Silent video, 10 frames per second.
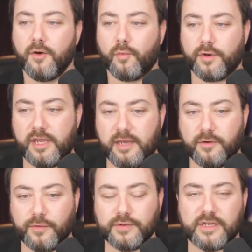what he
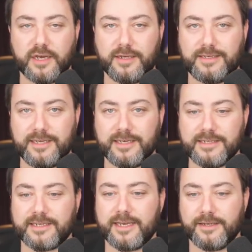calls
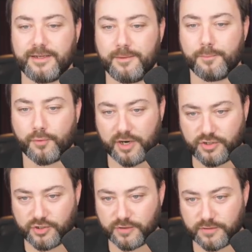ideas and
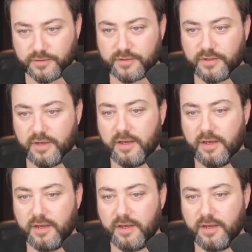impressions.